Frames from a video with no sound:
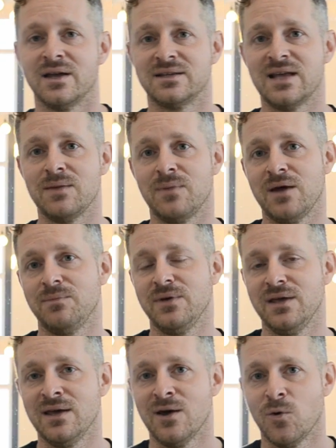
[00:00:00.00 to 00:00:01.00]
They may
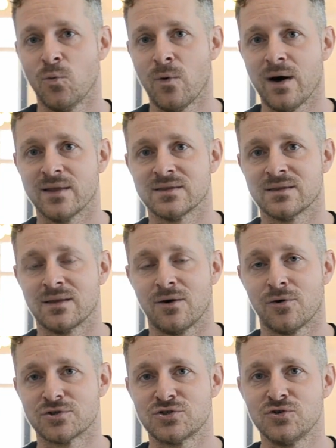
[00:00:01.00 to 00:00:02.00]
be 1
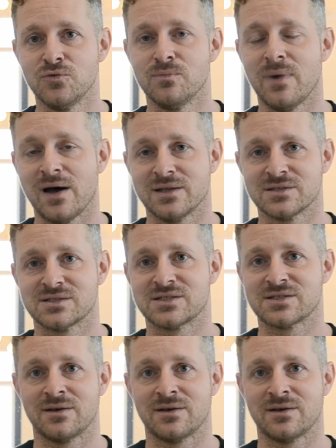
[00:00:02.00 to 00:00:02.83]
or 2 months